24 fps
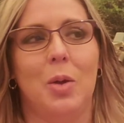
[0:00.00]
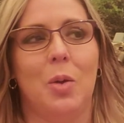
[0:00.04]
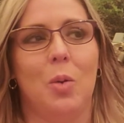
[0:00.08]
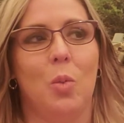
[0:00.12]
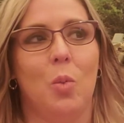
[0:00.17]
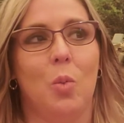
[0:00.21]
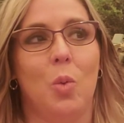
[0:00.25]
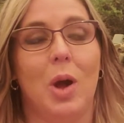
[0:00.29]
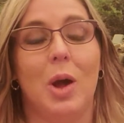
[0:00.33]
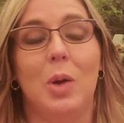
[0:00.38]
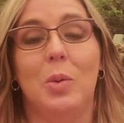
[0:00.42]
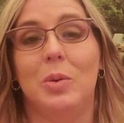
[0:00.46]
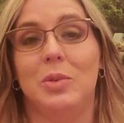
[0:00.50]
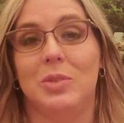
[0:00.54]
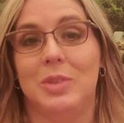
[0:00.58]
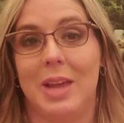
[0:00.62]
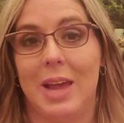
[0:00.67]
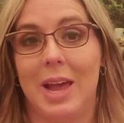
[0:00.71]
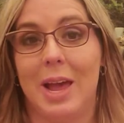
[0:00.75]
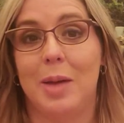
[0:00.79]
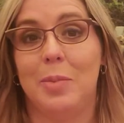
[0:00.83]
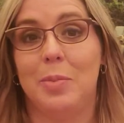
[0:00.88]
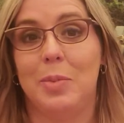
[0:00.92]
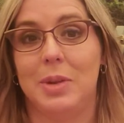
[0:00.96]
what was
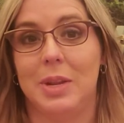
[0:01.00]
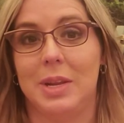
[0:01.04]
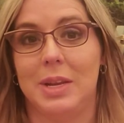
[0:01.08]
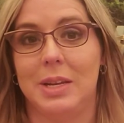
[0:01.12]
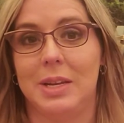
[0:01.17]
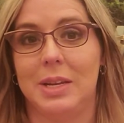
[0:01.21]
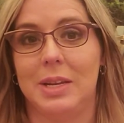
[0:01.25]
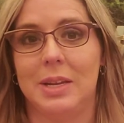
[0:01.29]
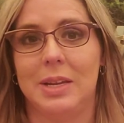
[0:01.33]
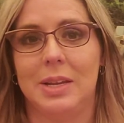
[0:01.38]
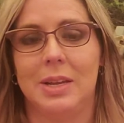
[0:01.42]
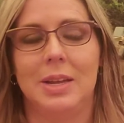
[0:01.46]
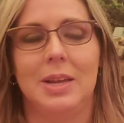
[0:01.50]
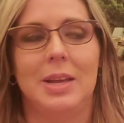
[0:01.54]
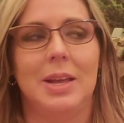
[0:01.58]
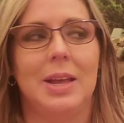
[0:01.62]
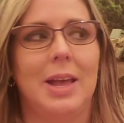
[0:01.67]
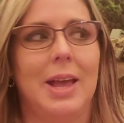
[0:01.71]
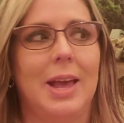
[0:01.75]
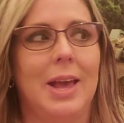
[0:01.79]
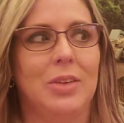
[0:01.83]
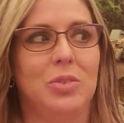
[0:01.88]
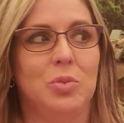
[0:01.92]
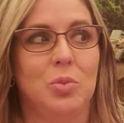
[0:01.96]
happening
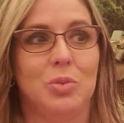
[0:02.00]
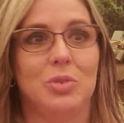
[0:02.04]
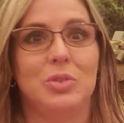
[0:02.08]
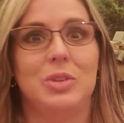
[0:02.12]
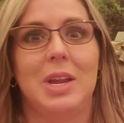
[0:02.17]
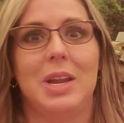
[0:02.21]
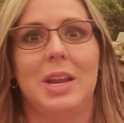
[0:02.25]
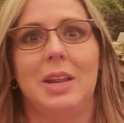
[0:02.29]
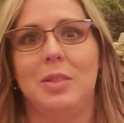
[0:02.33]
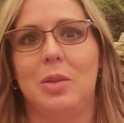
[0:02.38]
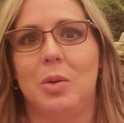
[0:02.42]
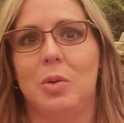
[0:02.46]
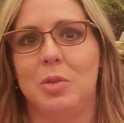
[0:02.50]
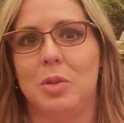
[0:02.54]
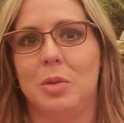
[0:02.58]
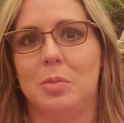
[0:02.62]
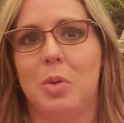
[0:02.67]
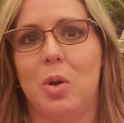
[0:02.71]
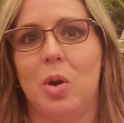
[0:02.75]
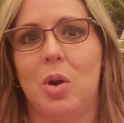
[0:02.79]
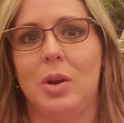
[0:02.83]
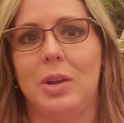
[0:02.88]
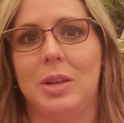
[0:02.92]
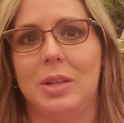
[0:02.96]
as we're standing there in the
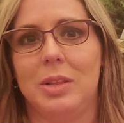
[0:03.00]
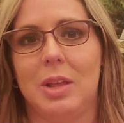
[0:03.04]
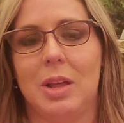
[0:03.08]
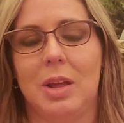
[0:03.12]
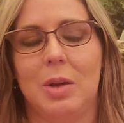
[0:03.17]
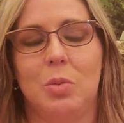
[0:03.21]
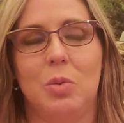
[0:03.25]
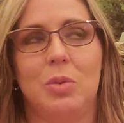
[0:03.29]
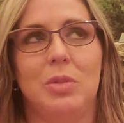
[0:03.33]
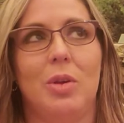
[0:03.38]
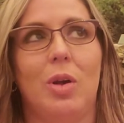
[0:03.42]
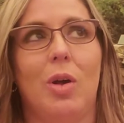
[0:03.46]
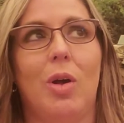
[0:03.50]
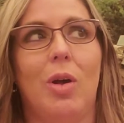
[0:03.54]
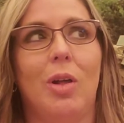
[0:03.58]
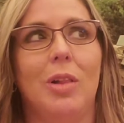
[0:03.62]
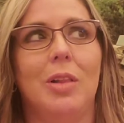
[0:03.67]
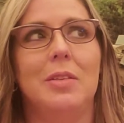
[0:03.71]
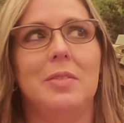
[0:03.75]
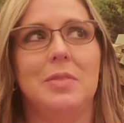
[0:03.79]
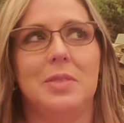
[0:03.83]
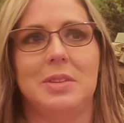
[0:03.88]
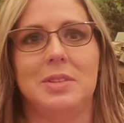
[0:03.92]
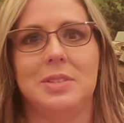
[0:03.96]
parking lot with all
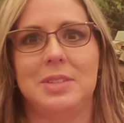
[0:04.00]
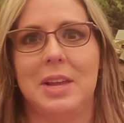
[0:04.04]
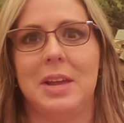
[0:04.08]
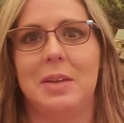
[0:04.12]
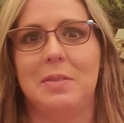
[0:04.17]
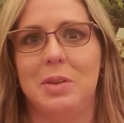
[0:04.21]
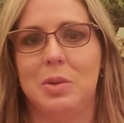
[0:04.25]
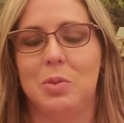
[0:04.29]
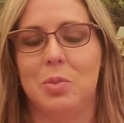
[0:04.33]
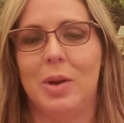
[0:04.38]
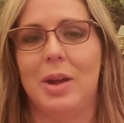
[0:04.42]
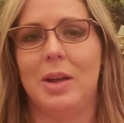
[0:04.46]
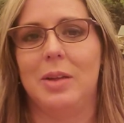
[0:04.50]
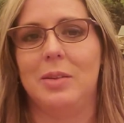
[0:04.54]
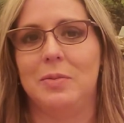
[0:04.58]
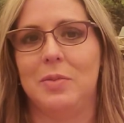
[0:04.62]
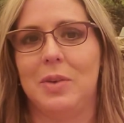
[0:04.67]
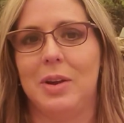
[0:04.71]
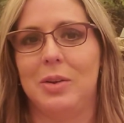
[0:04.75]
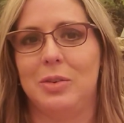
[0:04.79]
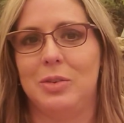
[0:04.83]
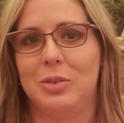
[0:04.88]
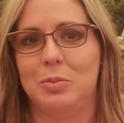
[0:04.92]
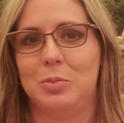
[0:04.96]
of this heavy
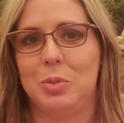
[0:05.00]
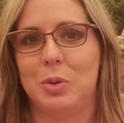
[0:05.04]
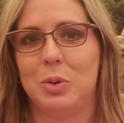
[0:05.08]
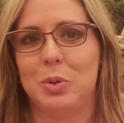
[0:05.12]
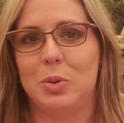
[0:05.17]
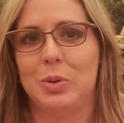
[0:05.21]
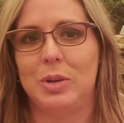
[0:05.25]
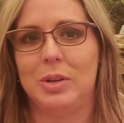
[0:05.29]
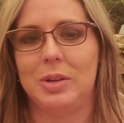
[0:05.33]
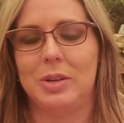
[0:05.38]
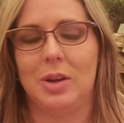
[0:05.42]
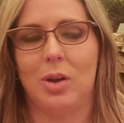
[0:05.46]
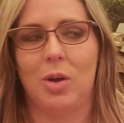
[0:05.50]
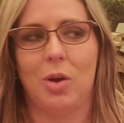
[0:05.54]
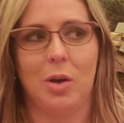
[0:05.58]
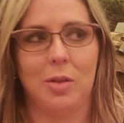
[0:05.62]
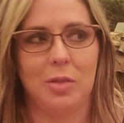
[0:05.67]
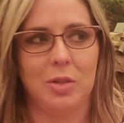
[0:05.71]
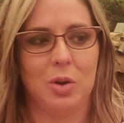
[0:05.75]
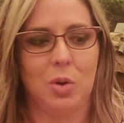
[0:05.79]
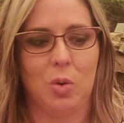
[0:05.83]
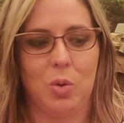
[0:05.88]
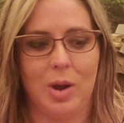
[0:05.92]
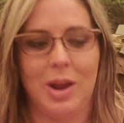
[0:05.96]
wildfire smoke on
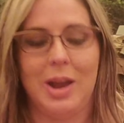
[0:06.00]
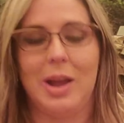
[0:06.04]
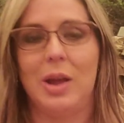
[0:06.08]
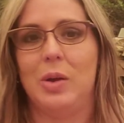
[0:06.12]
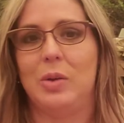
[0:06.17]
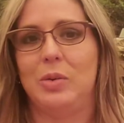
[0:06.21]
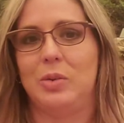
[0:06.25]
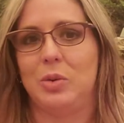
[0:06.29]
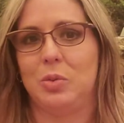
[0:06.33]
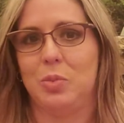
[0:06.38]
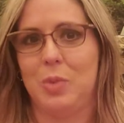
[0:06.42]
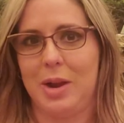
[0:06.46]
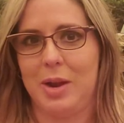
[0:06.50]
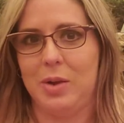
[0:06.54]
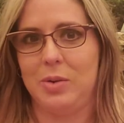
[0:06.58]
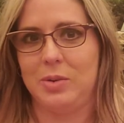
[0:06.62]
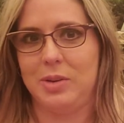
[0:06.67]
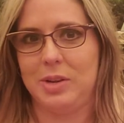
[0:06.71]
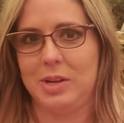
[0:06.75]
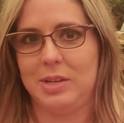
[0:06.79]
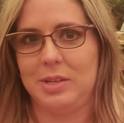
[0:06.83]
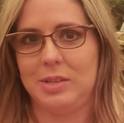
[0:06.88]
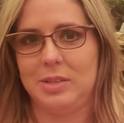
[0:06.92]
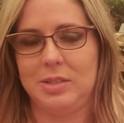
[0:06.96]
the ground around
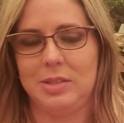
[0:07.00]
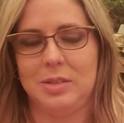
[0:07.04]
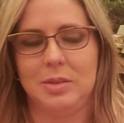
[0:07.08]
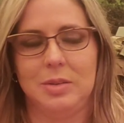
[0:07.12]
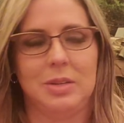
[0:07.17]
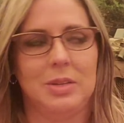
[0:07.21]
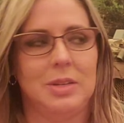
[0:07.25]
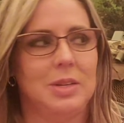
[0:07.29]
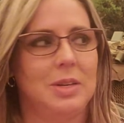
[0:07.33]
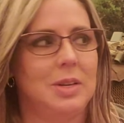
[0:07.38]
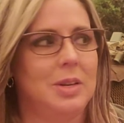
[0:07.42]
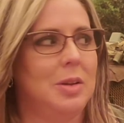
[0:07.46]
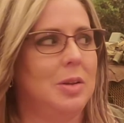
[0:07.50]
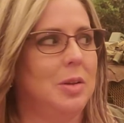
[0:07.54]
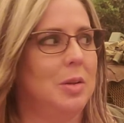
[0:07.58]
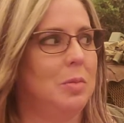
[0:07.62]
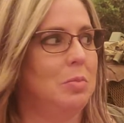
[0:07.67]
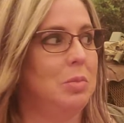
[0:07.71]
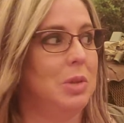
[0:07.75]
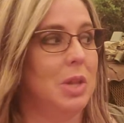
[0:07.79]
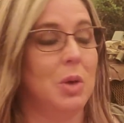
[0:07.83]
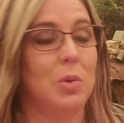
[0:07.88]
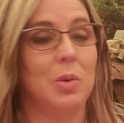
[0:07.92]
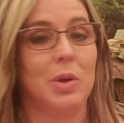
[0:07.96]
us,
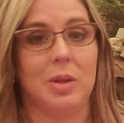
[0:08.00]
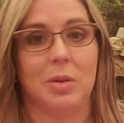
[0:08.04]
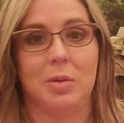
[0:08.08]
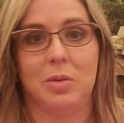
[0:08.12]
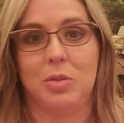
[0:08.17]
blowing